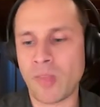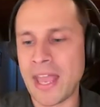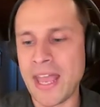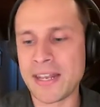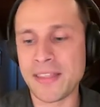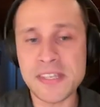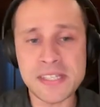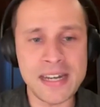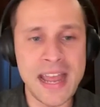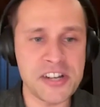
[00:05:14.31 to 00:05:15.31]
And
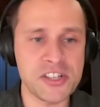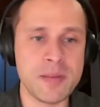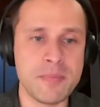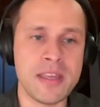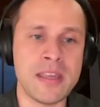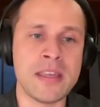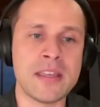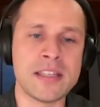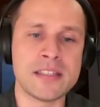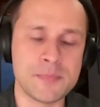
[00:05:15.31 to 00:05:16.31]
this can
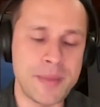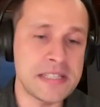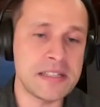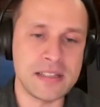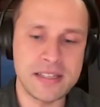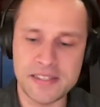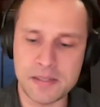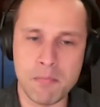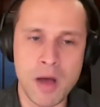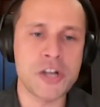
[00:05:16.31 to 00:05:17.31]
actually this is basically
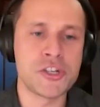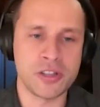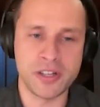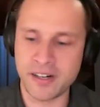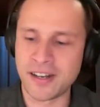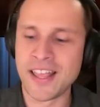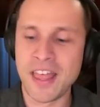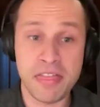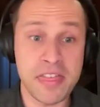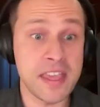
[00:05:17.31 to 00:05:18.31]
this modular
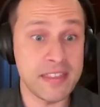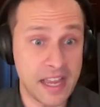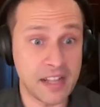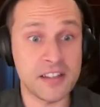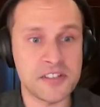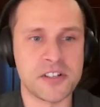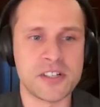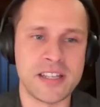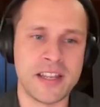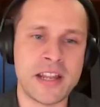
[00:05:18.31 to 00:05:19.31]
thing that
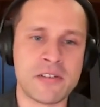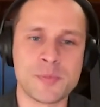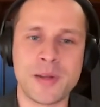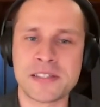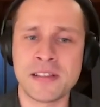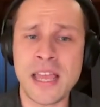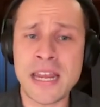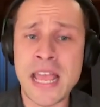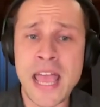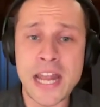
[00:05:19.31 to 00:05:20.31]
clusters in response to
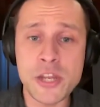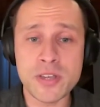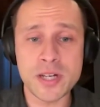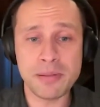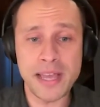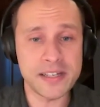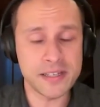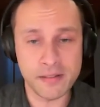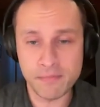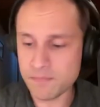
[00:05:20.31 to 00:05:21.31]
light, and you can apply
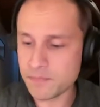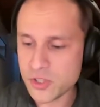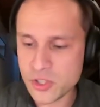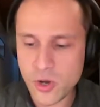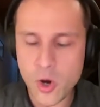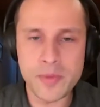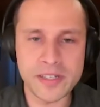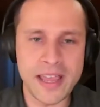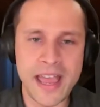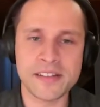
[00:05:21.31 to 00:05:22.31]
it to
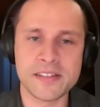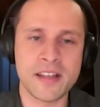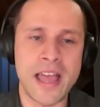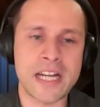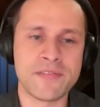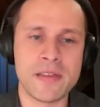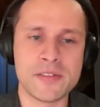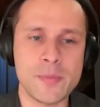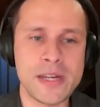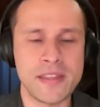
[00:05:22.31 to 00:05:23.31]

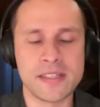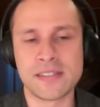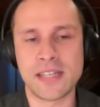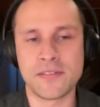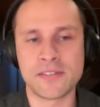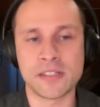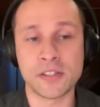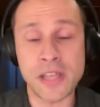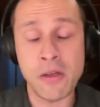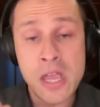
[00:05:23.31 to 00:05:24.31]
activate so many things inside of a cell.
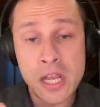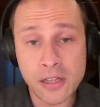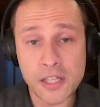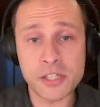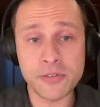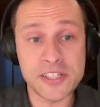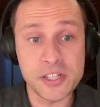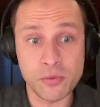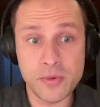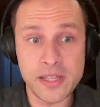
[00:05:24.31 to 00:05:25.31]
Turns out clustering
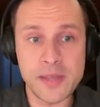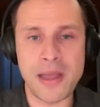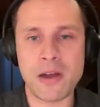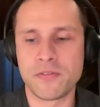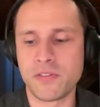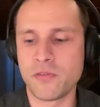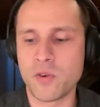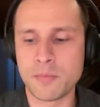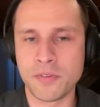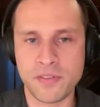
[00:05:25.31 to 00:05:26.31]
is a really powerful
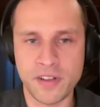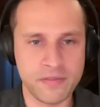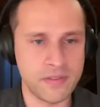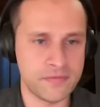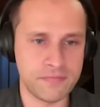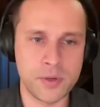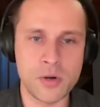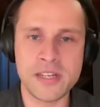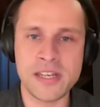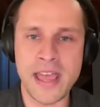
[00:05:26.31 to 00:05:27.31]
form of
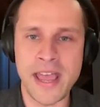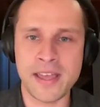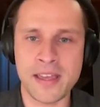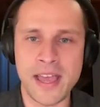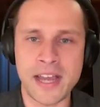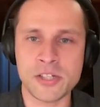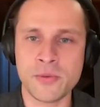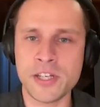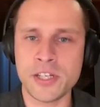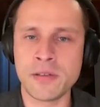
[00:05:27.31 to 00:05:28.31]
protein
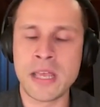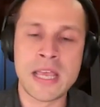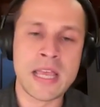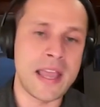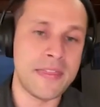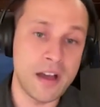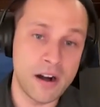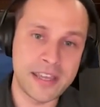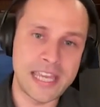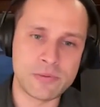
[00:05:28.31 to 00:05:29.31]
actuation. In
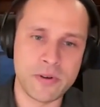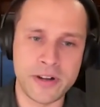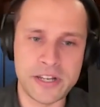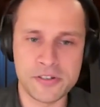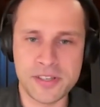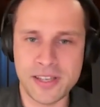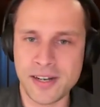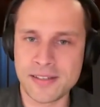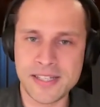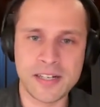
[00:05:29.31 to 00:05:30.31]
our case, we were interested
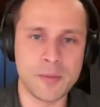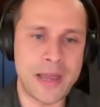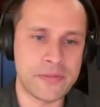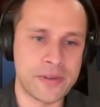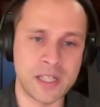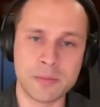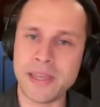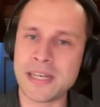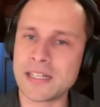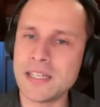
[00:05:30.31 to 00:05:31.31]
in a signal pathway called
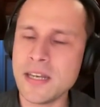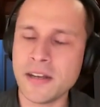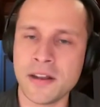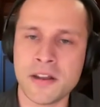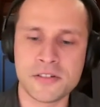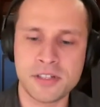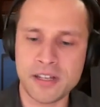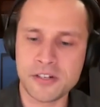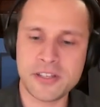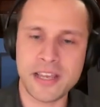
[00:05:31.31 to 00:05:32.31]
beta-catenin to
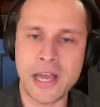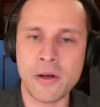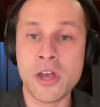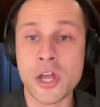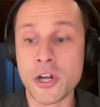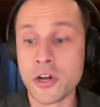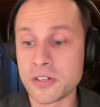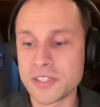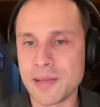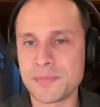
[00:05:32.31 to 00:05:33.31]
understand how
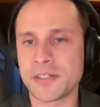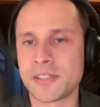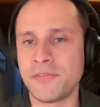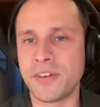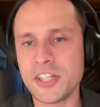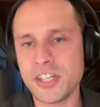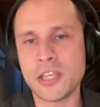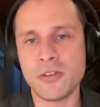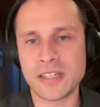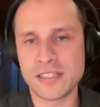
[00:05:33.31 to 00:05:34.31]
neural stem cells
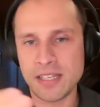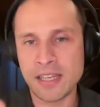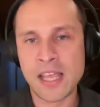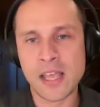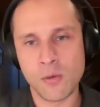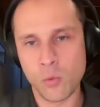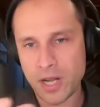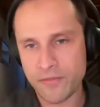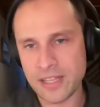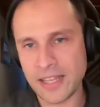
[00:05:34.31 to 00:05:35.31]
differentiate. You can see
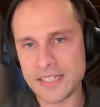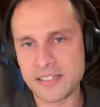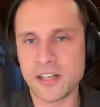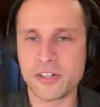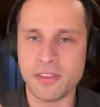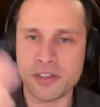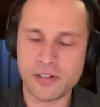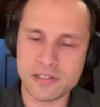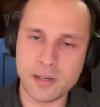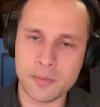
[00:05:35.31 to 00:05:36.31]
whenever the light's on, the
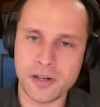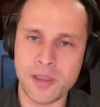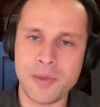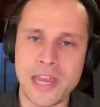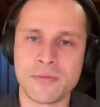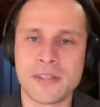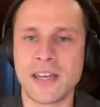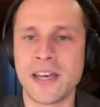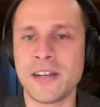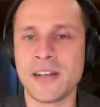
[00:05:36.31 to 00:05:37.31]
transcription of the
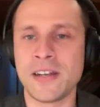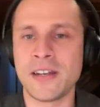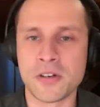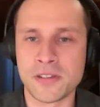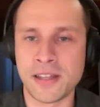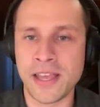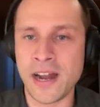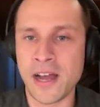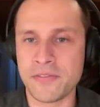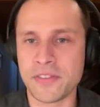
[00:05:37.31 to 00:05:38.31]
pathway's on. You turn
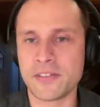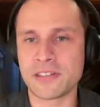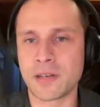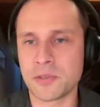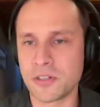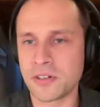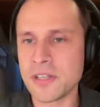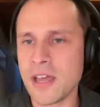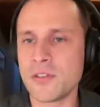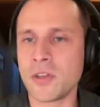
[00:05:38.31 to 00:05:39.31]
the light off, the transcription
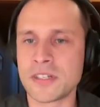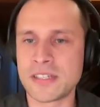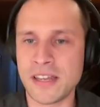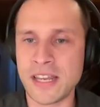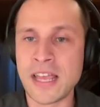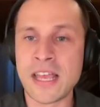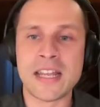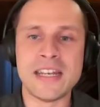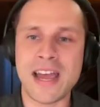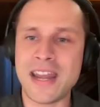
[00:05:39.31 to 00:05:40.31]
turns off. You can study
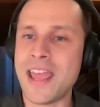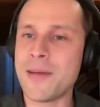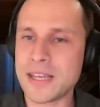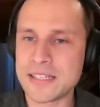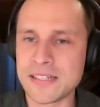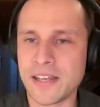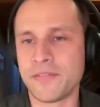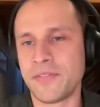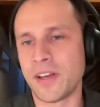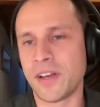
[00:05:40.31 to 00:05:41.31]
dynamics
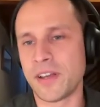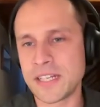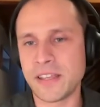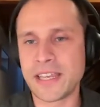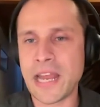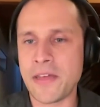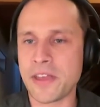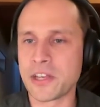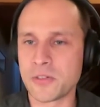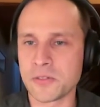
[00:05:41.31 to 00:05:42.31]
of signaling and how
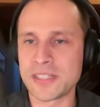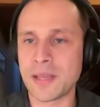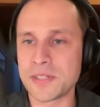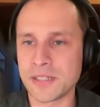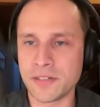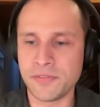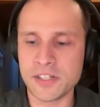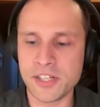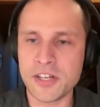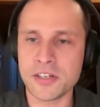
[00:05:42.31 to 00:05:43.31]
that controls stem cell
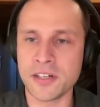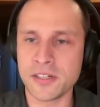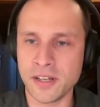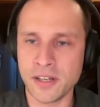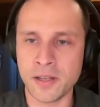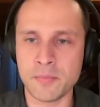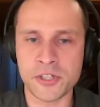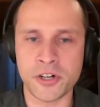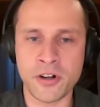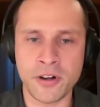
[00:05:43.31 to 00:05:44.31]
differentiation into
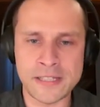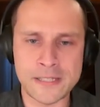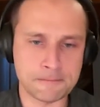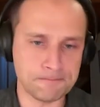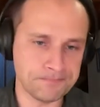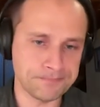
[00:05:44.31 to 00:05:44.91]
mature neurons.